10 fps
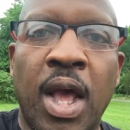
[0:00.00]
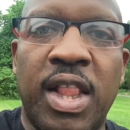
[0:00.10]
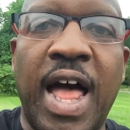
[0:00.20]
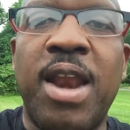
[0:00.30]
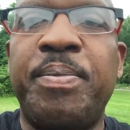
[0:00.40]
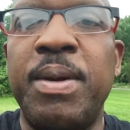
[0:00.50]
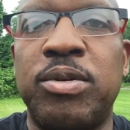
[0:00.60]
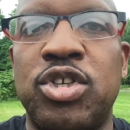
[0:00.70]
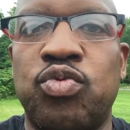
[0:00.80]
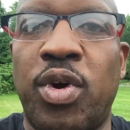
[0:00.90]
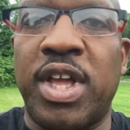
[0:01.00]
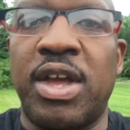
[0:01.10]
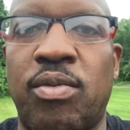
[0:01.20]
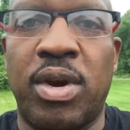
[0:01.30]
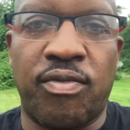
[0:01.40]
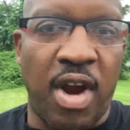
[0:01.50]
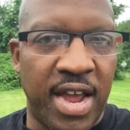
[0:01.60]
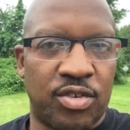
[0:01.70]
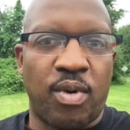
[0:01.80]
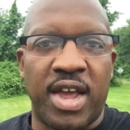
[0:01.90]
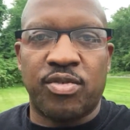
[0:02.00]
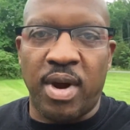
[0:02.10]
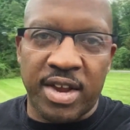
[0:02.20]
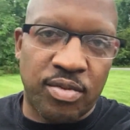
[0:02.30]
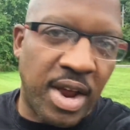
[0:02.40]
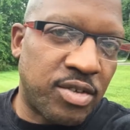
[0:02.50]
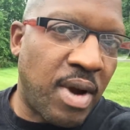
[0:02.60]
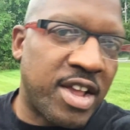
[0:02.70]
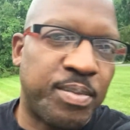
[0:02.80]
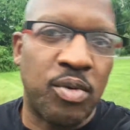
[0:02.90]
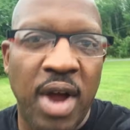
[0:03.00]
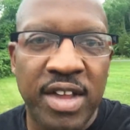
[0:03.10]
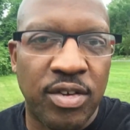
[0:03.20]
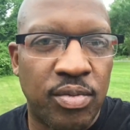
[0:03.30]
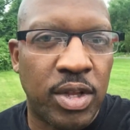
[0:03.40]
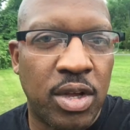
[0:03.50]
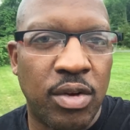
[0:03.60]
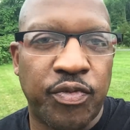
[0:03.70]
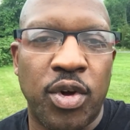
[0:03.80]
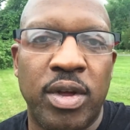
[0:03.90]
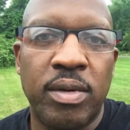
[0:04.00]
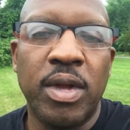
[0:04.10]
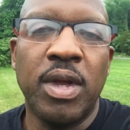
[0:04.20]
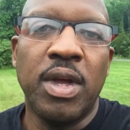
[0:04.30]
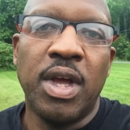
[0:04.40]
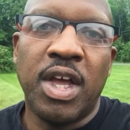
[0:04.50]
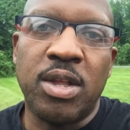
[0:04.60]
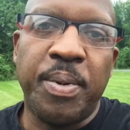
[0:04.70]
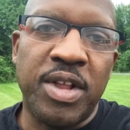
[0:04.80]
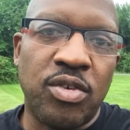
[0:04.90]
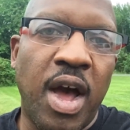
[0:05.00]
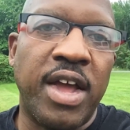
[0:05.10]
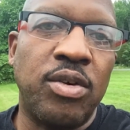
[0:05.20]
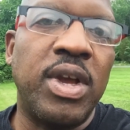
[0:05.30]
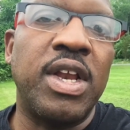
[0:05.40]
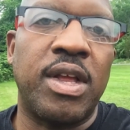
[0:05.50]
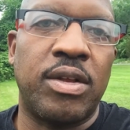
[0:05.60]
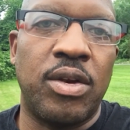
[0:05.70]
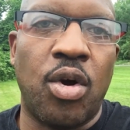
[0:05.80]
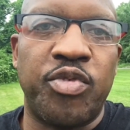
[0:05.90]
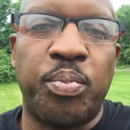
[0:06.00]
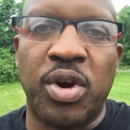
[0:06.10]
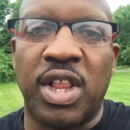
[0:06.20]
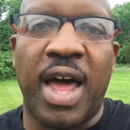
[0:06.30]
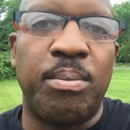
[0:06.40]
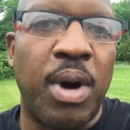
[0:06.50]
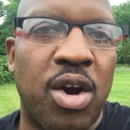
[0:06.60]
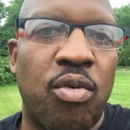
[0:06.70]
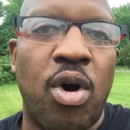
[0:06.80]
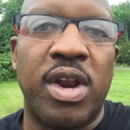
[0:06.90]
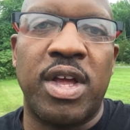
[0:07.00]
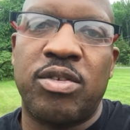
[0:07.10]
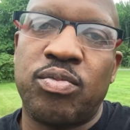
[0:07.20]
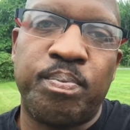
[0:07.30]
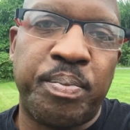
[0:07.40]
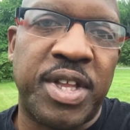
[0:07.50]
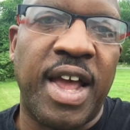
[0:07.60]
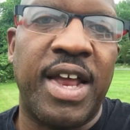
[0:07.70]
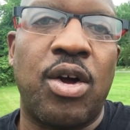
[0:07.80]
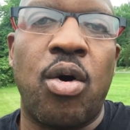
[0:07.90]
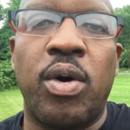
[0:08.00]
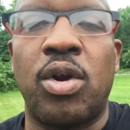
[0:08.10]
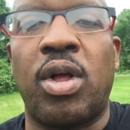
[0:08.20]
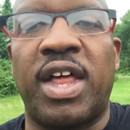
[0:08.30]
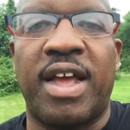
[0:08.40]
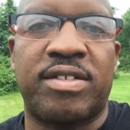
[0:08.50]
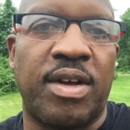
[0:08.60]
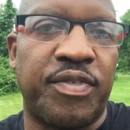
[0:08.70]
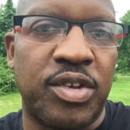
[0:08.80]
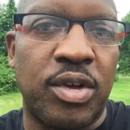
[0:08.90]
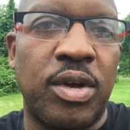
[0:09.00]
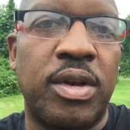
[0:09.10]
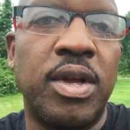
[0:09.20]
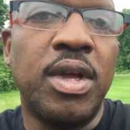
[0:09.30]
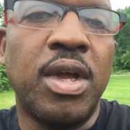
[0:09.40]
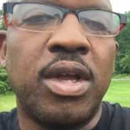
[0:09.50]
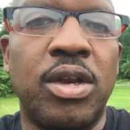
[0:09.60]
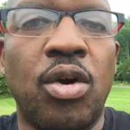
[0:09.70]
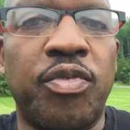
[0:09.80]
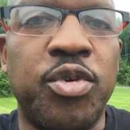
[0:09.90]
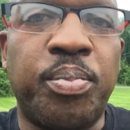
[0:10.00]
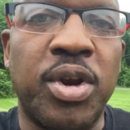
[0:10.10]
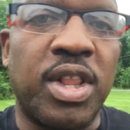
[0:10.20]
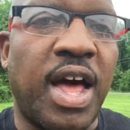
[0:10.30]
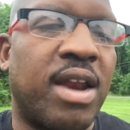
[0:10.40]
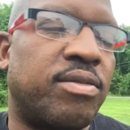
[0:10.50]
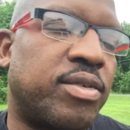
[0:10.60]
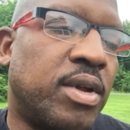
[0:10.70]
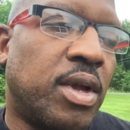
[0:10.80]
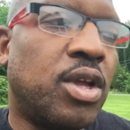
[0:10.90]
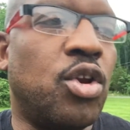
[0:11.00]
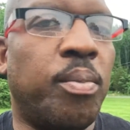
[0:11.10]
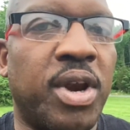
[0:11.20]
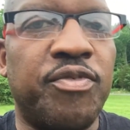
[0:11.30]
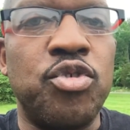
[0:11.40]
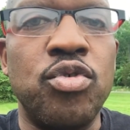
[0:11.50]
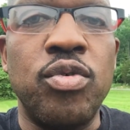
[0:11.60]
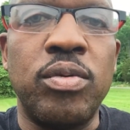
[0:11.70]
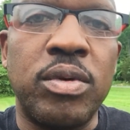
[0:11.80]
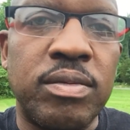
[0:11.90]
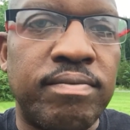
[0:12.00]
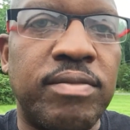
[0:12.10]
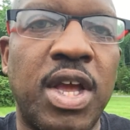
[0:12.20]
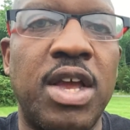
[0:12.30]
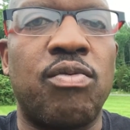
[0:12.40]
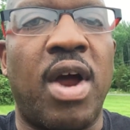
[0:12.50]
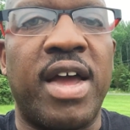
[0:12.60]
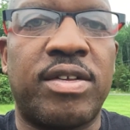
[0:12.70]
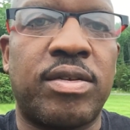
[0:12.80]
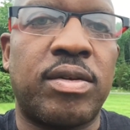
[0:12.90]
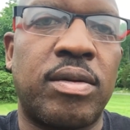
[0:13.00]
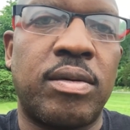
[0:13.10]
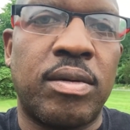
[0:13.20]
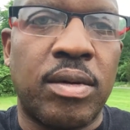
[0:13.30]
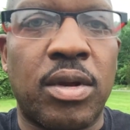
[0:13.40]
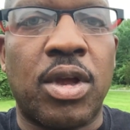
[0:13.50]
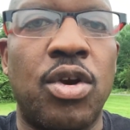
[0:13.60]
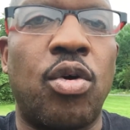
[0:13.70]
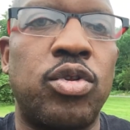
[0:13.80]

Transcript: A lot of people just want to get rid of rice, but rice is really good for you. It depends on how you eat it. You know, if you put a lot of butter on it, potato and all of that stuff is good. You know, if you put a lot of, you know, but if you eat rice, you know,